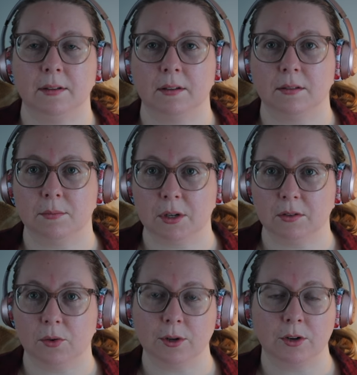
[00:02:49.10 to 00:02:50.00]
somebody's
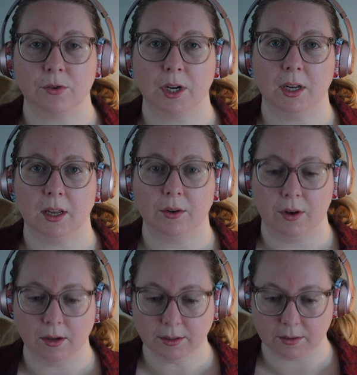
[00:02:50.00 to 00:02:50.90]
going to try to kill
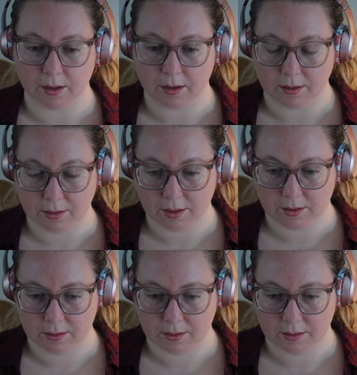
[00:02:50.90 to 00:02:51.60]
Oslog.